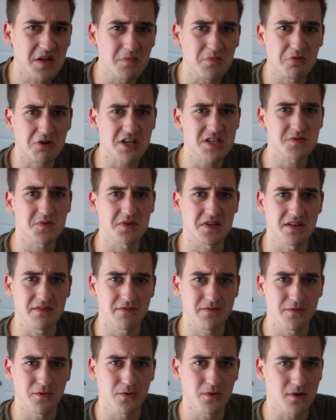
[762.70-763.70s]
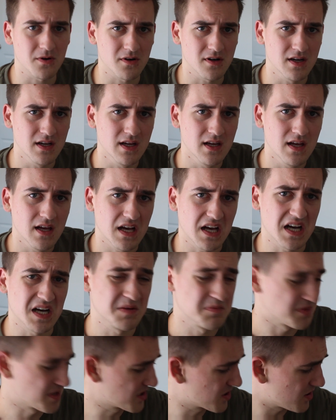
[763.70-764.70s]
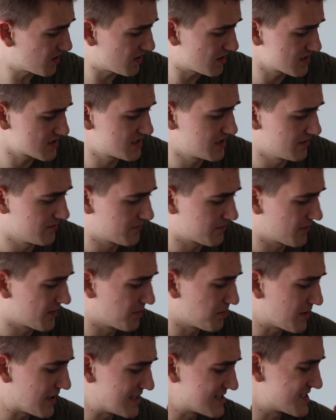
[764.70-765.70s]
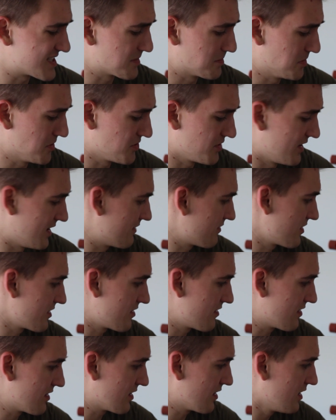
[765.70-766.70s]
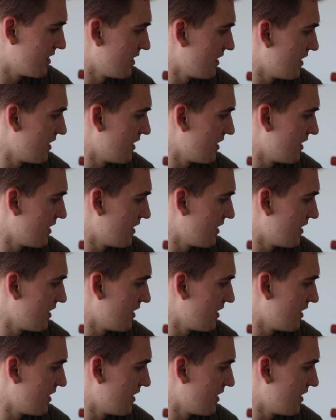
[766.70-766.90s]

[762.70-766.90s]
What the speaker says: impressed with it for the cost and for the plastic build and everything.